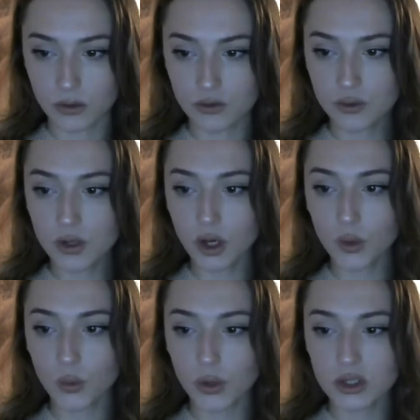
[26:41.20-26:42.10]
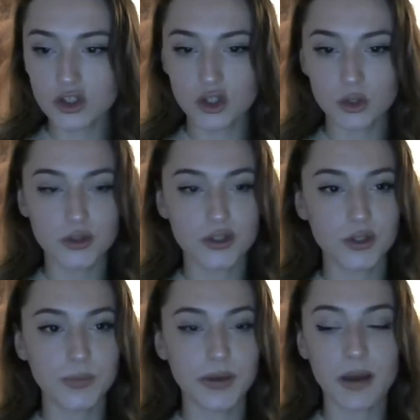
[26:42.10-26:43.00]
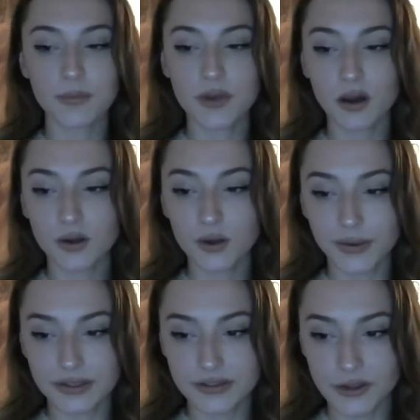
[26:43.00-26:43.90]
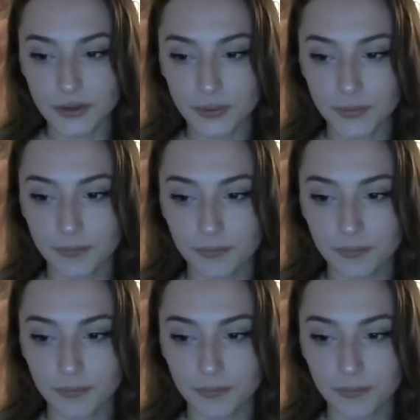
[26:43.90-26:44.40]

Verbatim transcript: Do not quit YouTube. I'm not going to.